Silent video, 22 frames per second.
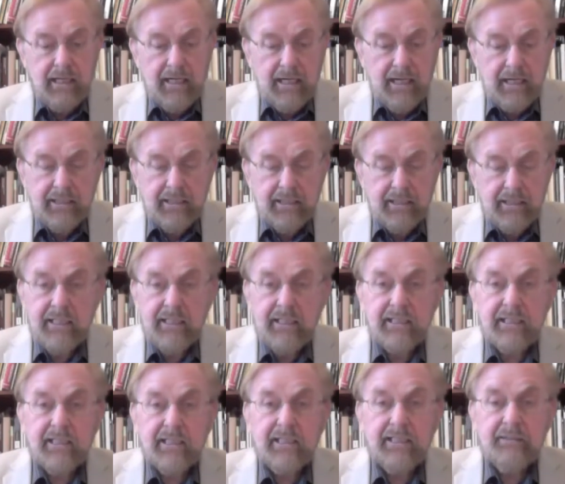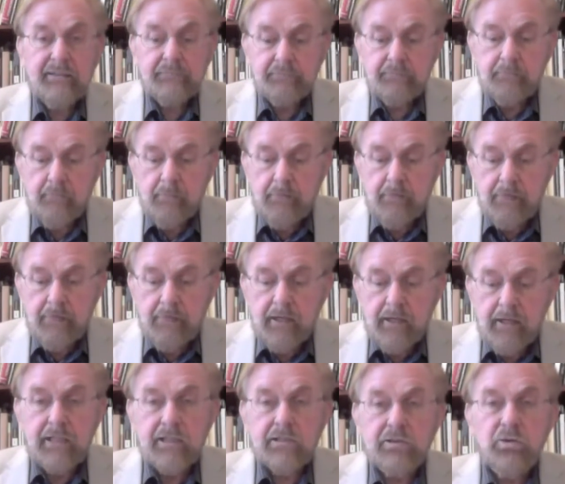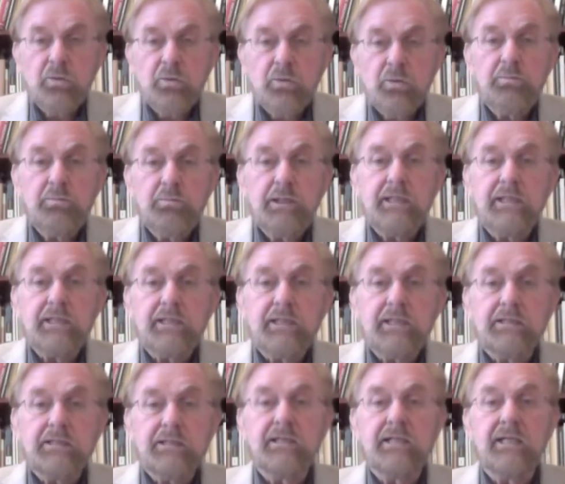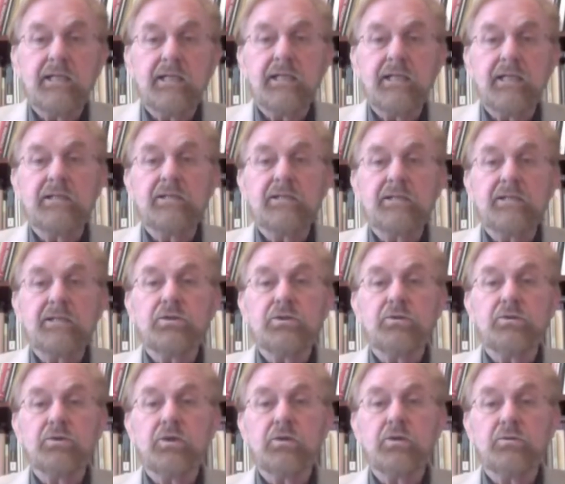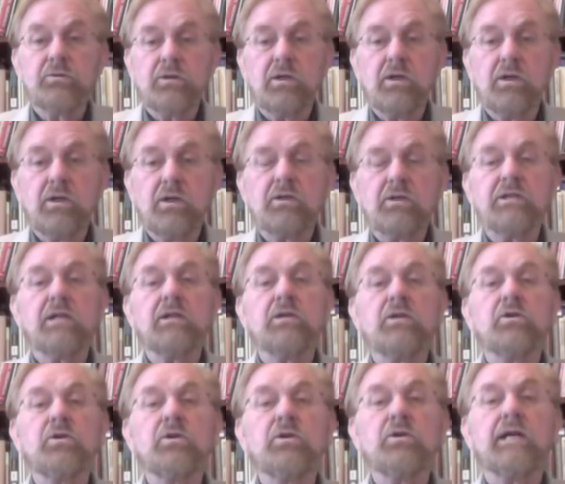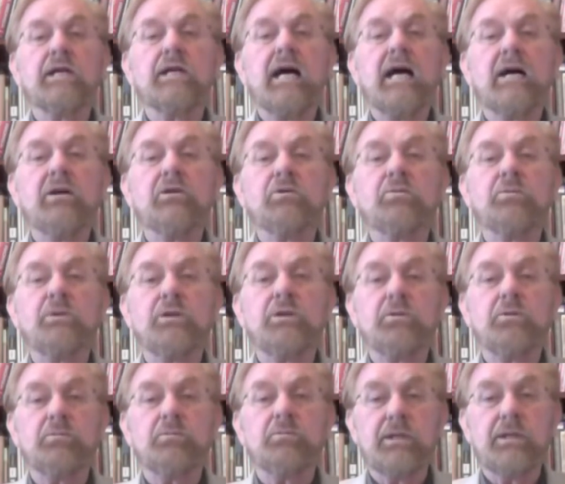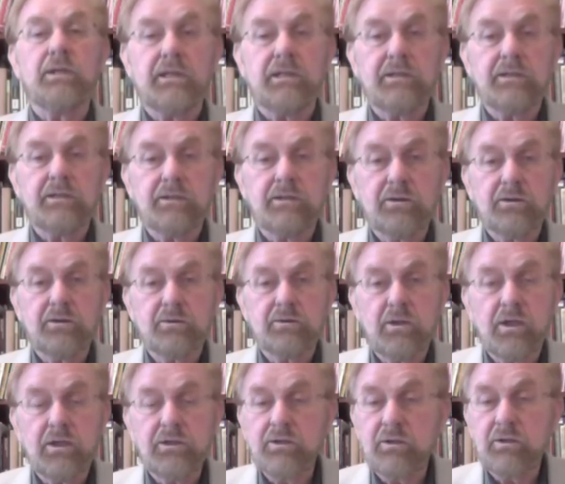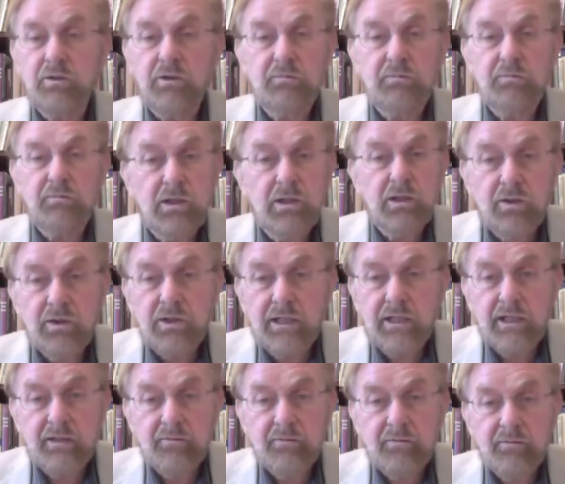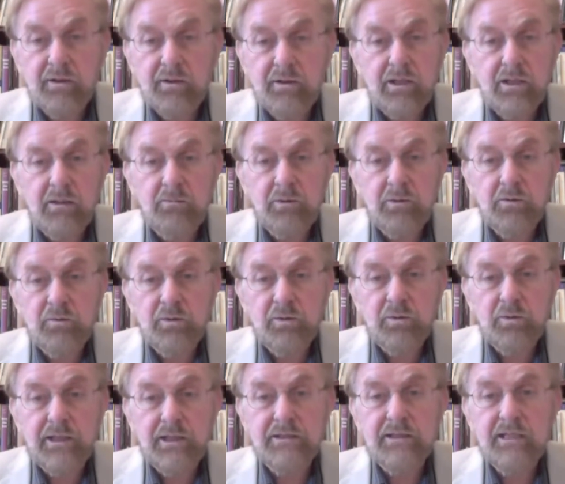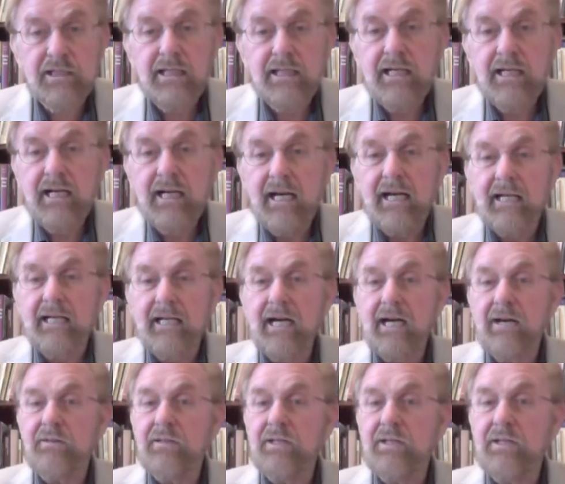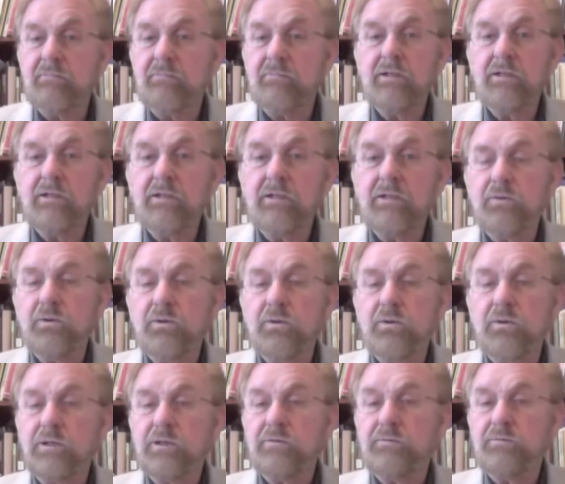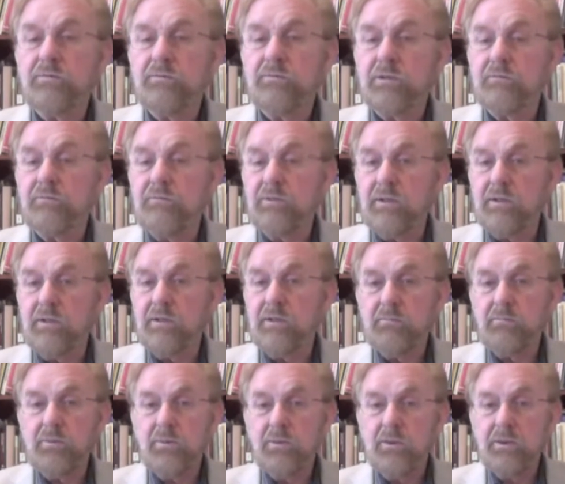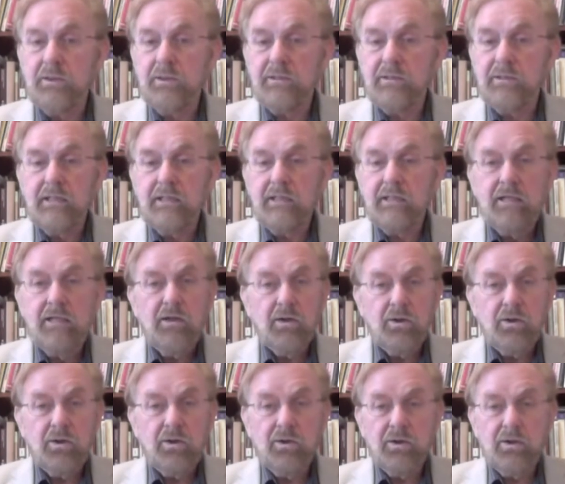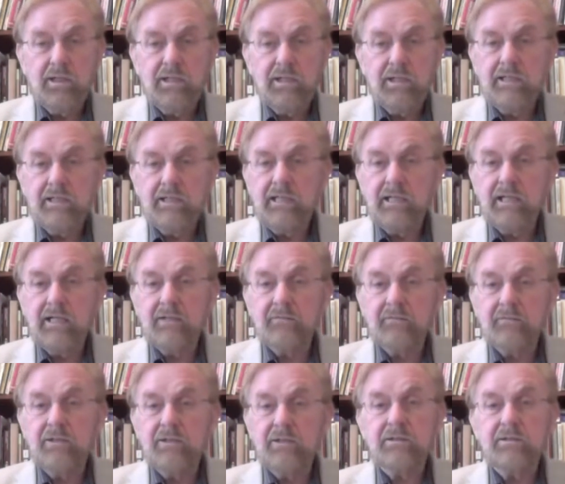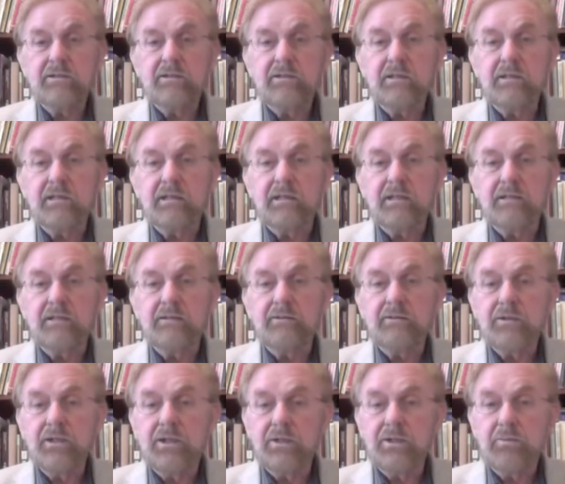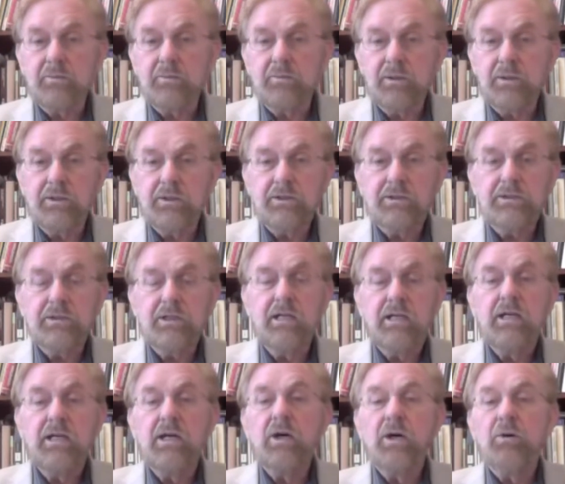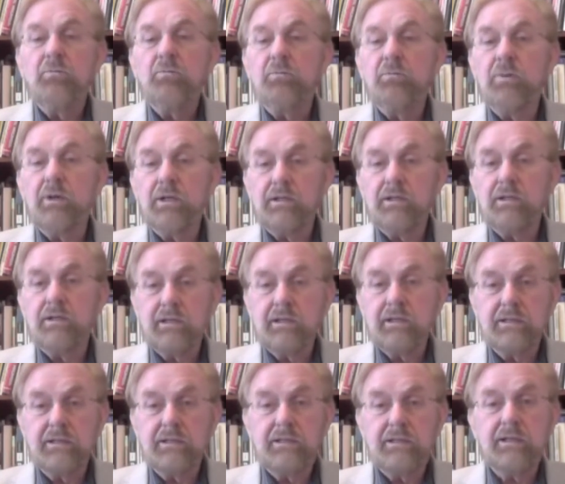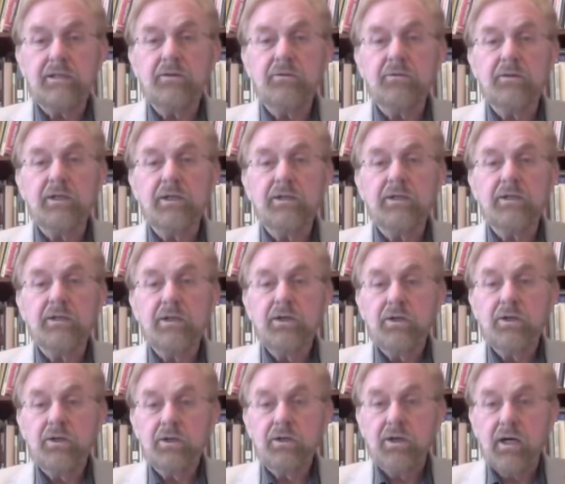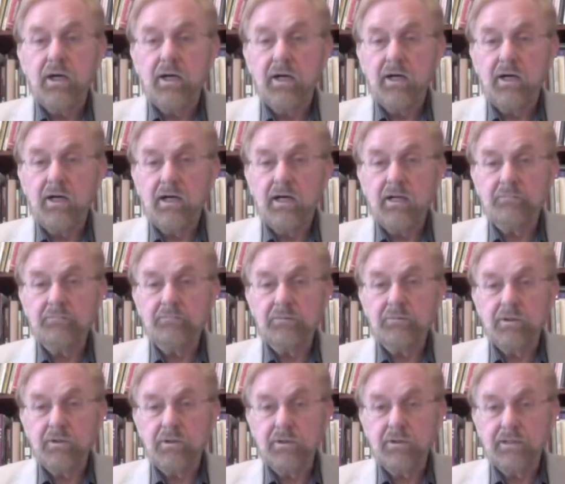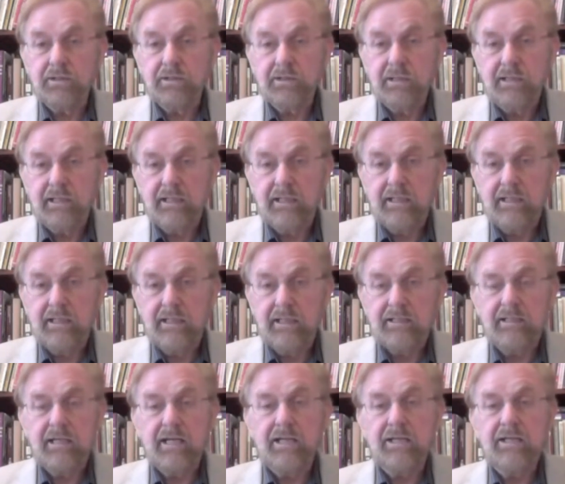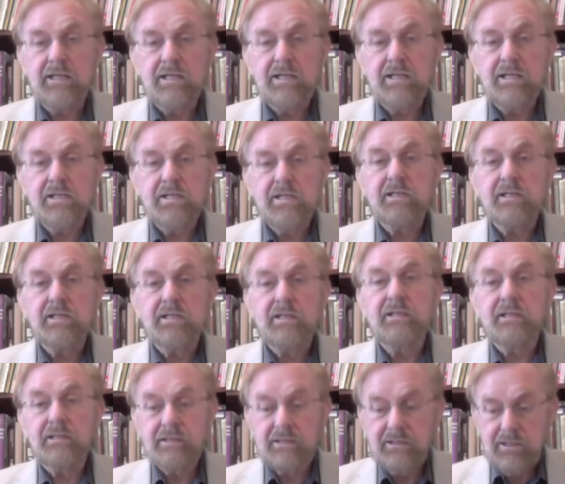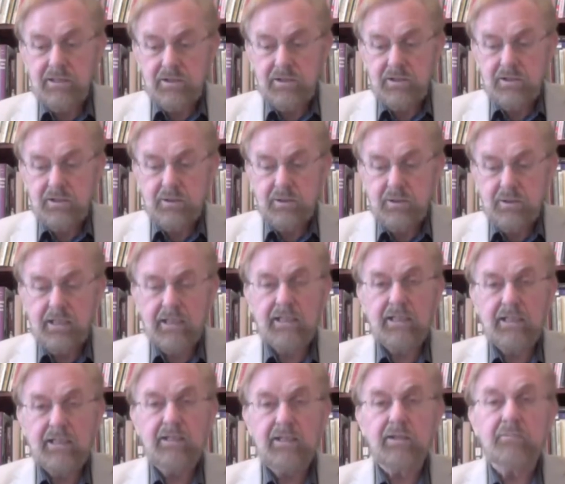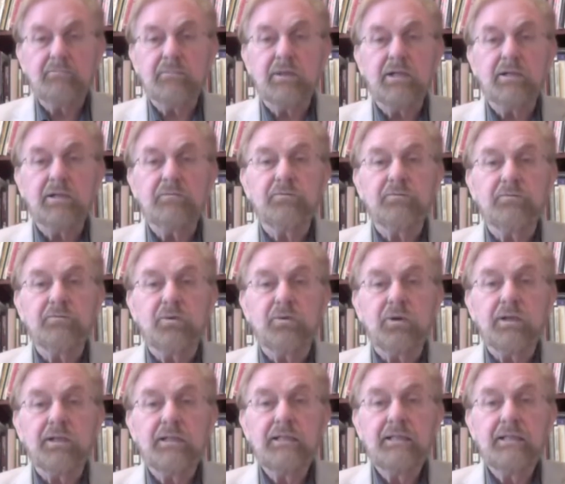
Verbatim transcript: And healing is obedience then to those laws and learning how to be obedient to those laws. And we've been looking for a couple of weeks at how that metaphor has been very important early in the Adventist uh, experience, but continuing uh, up till this day. Now, this, this particular metaphor